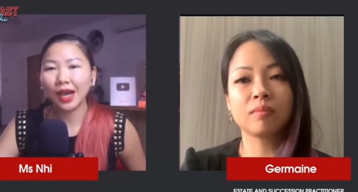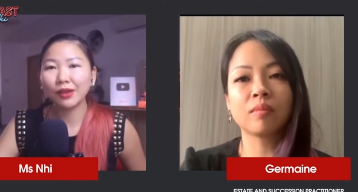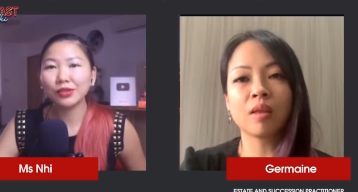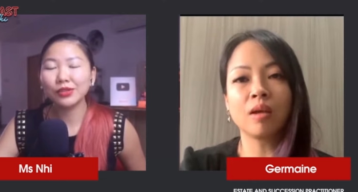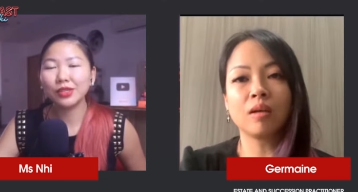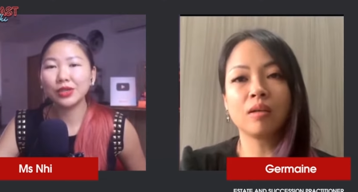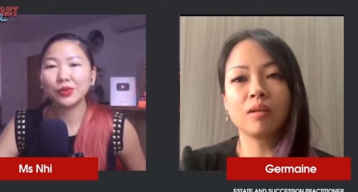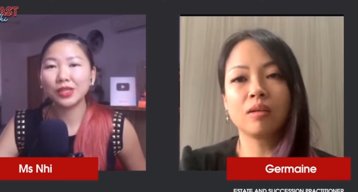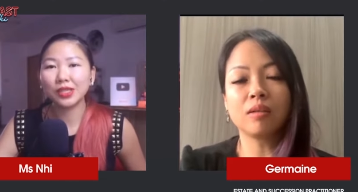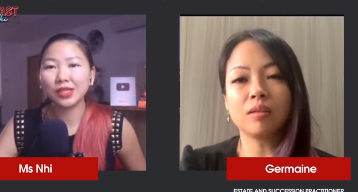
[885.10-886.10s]
Speaker 1: do you deal with
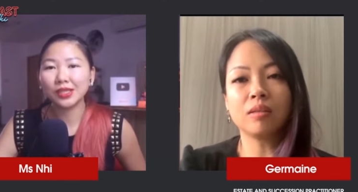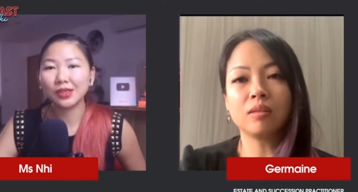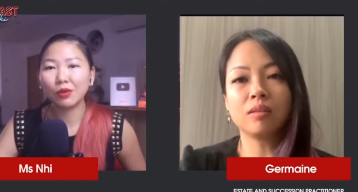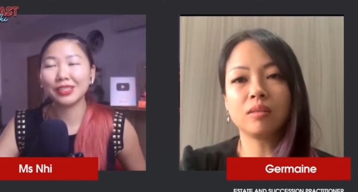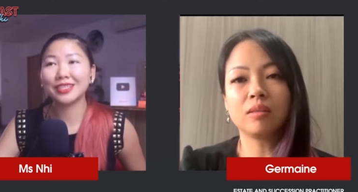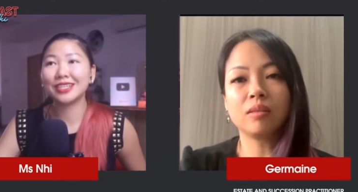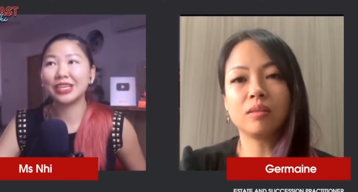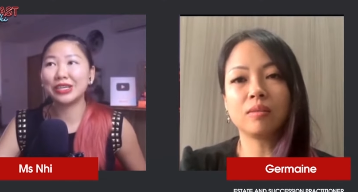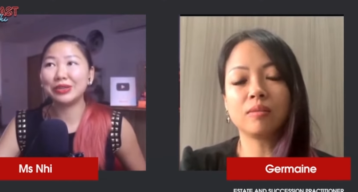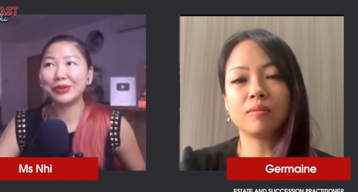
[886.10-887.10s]
it? What
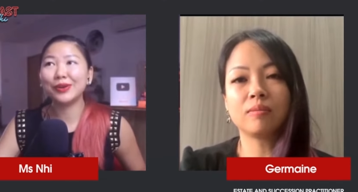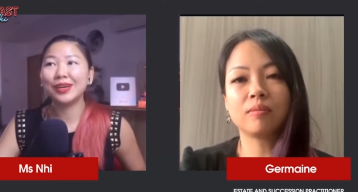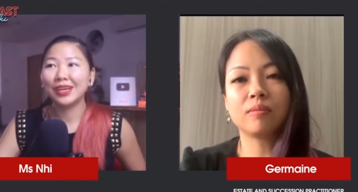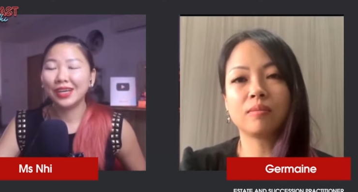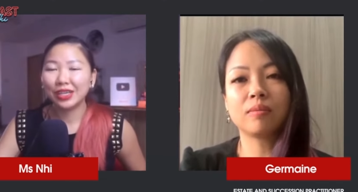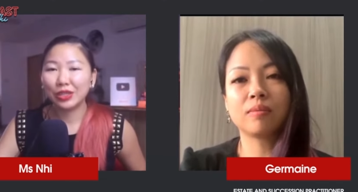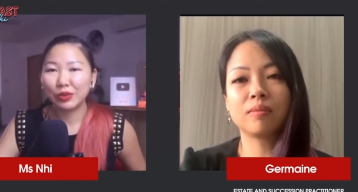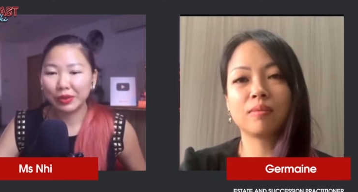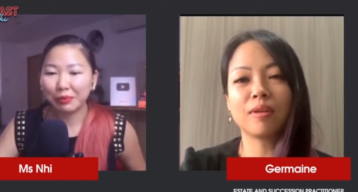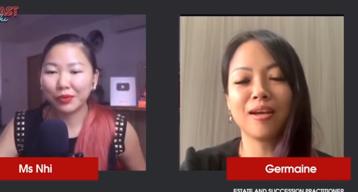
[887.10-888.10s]
skill you
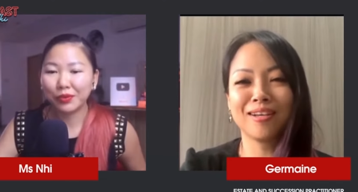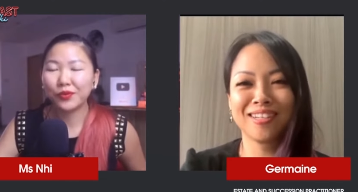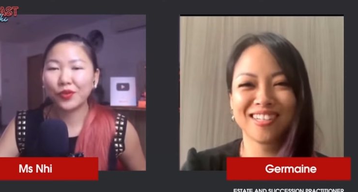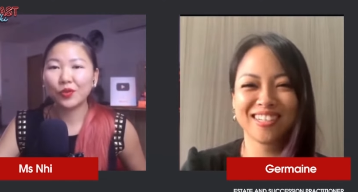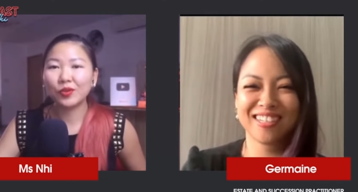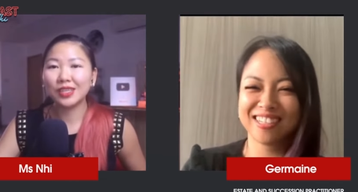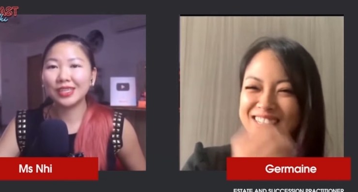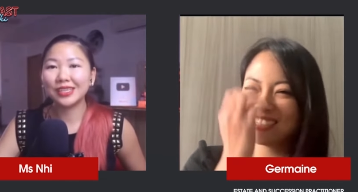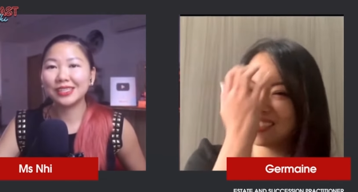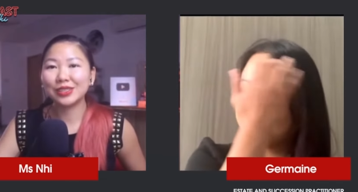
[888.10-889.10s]
improve over the
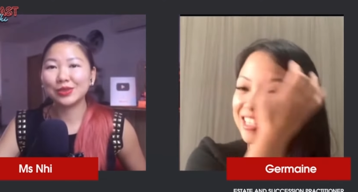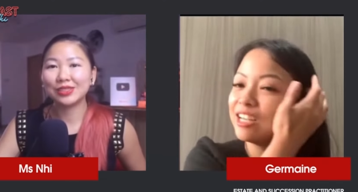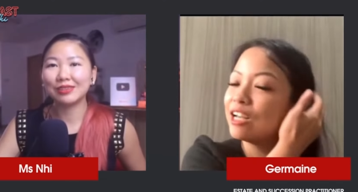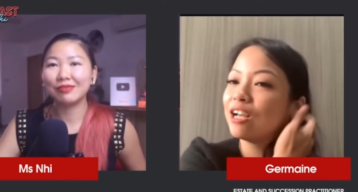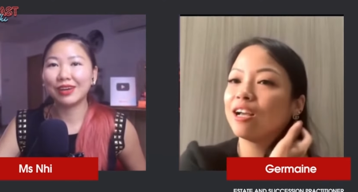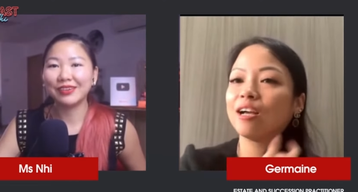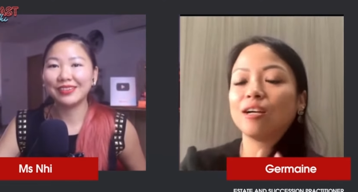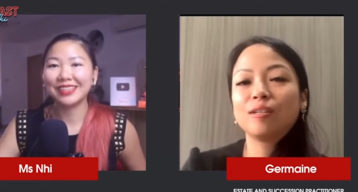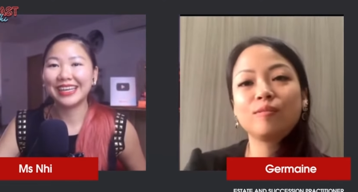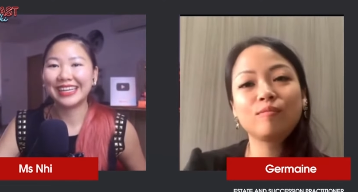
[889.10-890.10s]
years to surviving
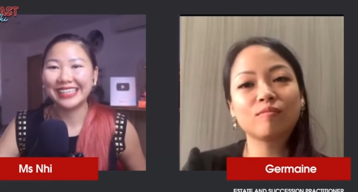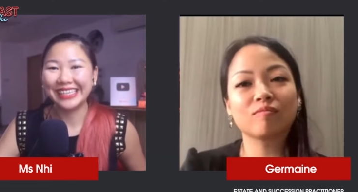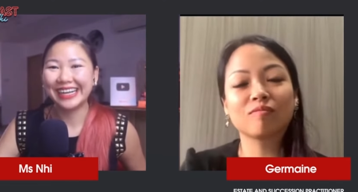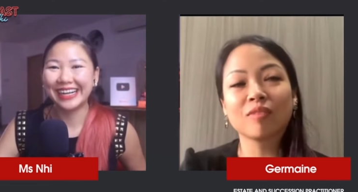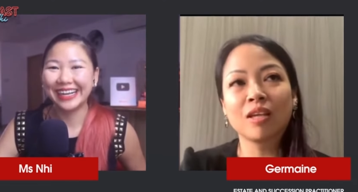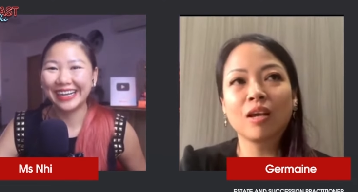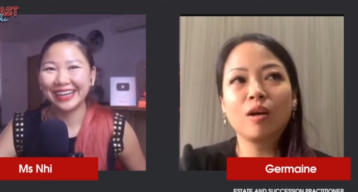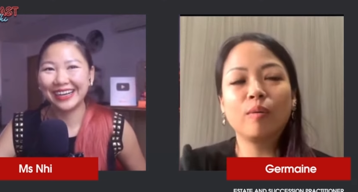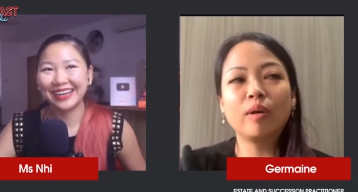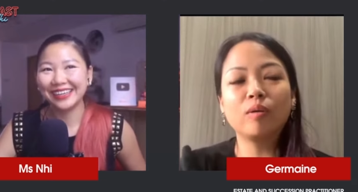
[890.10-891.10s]
that?
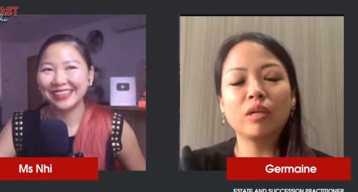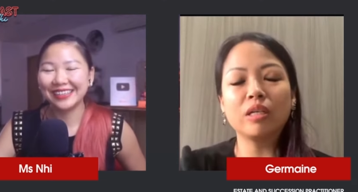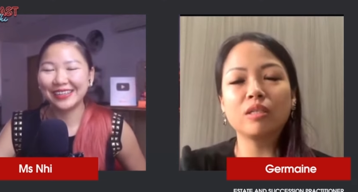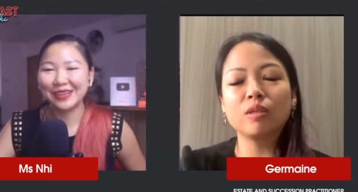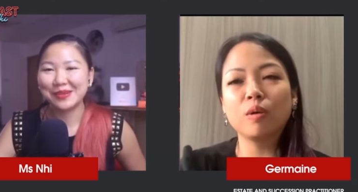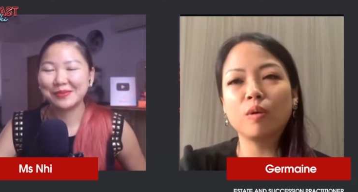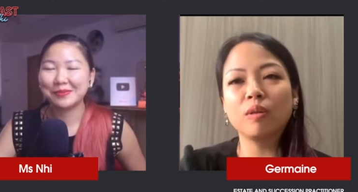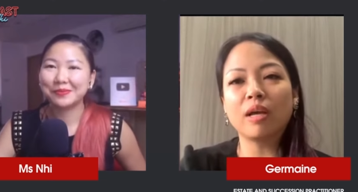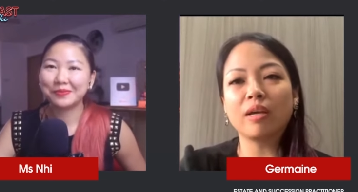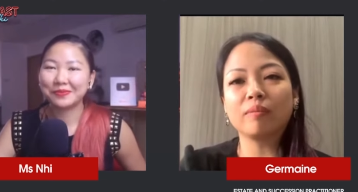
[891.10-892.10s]
Speaker 2: Well, okay, so
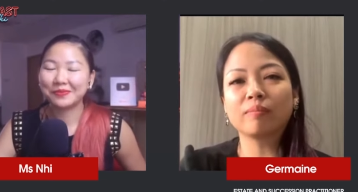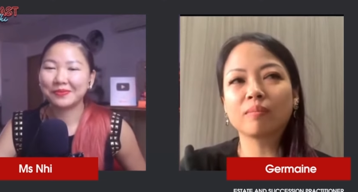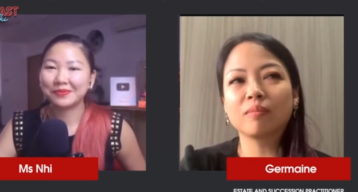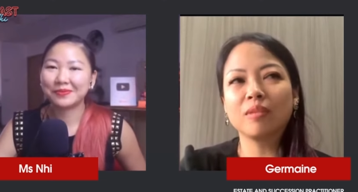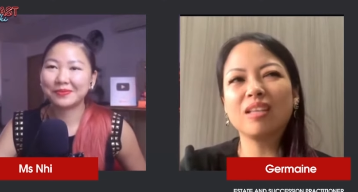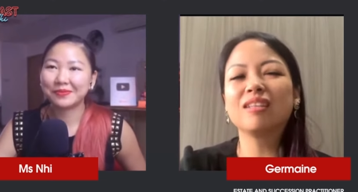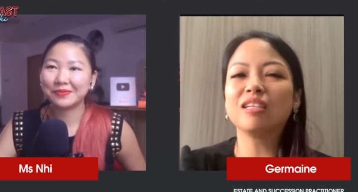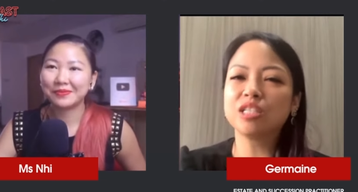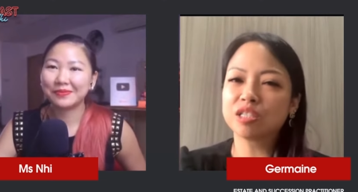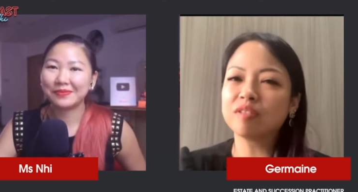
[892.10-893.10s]
like in
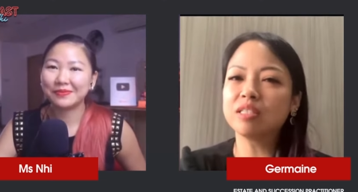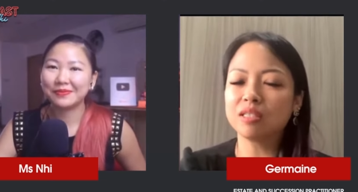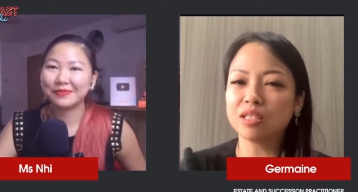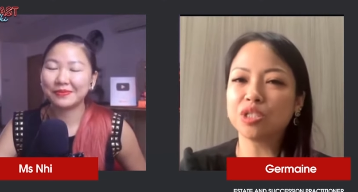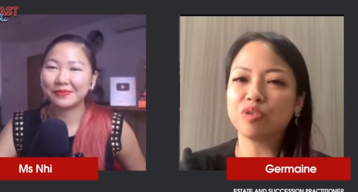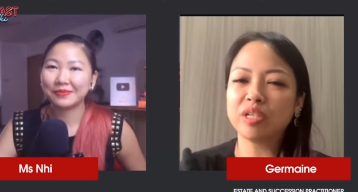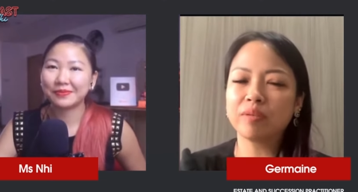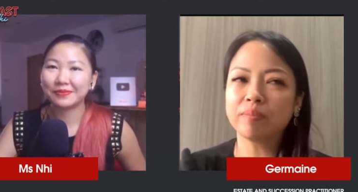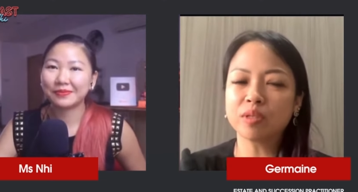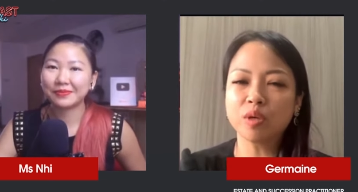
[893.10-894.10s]
the insurance
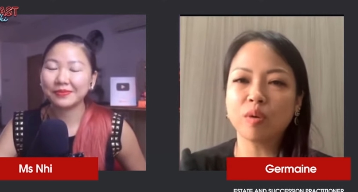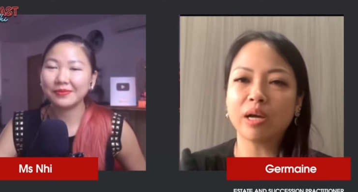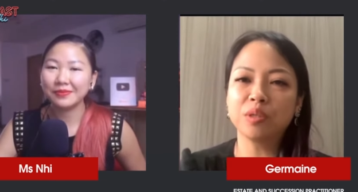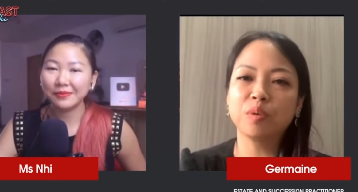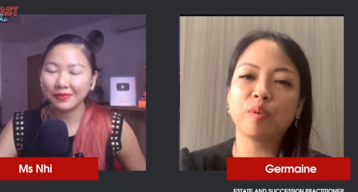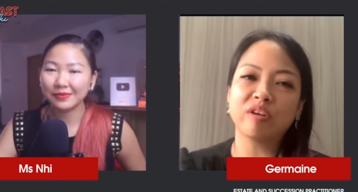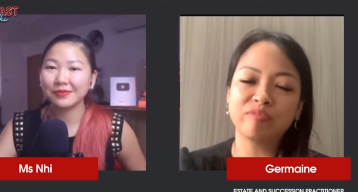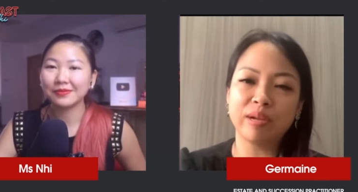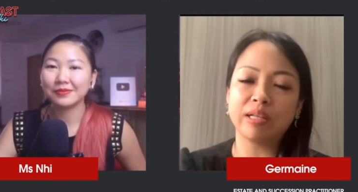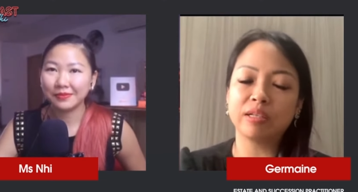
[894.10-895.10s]
industry, so I do wealth
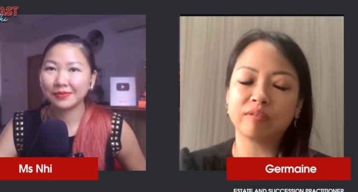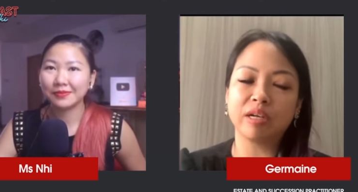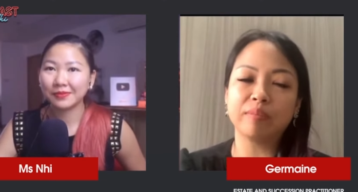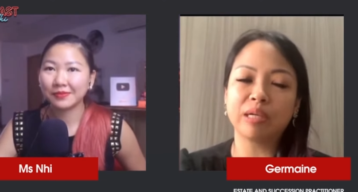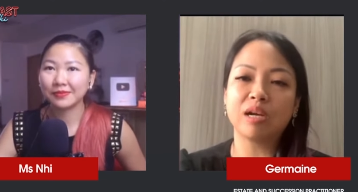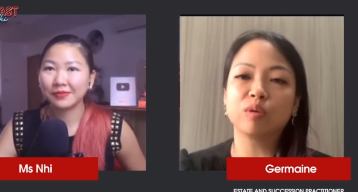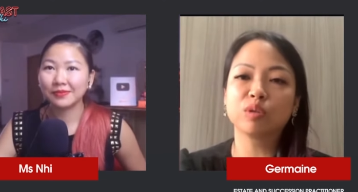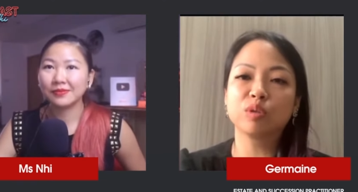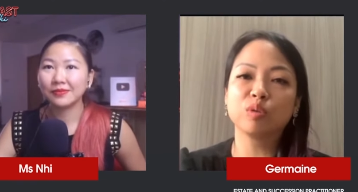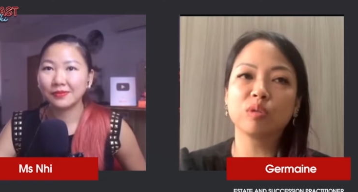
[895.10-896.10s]
planning, right? But I
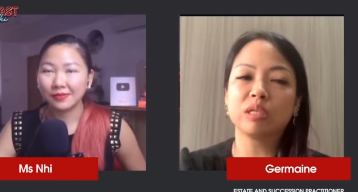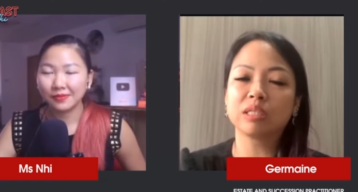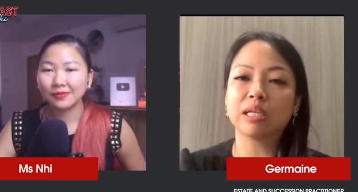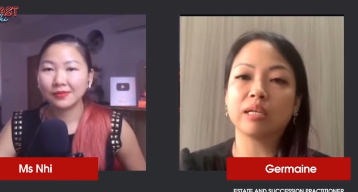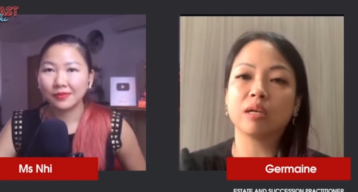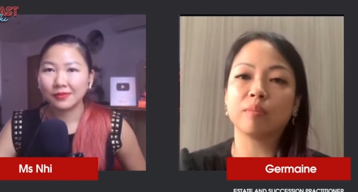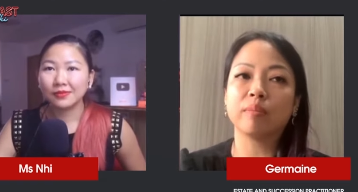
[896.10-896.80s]
also do things like